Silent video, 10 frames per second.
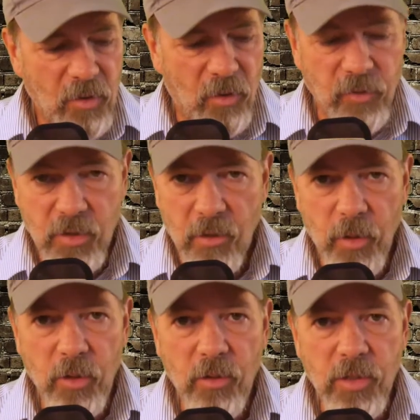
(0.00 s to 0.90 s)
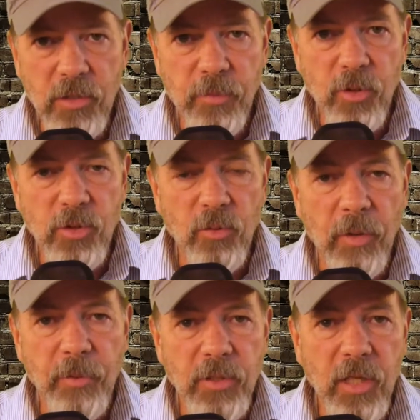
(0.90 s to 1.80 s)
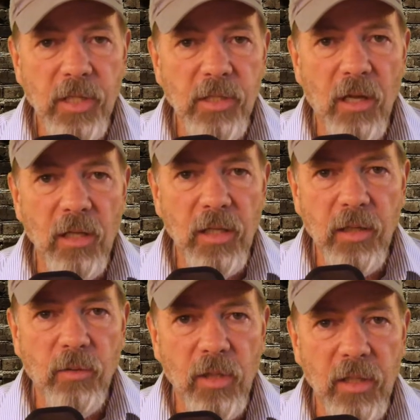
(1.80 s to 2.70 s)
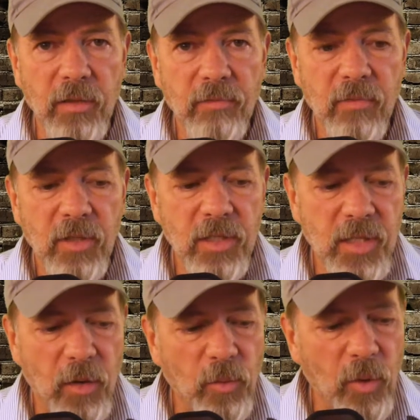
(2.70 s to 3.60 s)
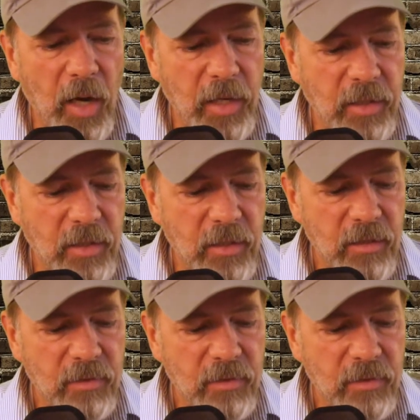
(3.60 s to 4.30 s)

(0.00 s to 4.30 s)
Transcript: over someone who is supposed to represent us all equally, is that right?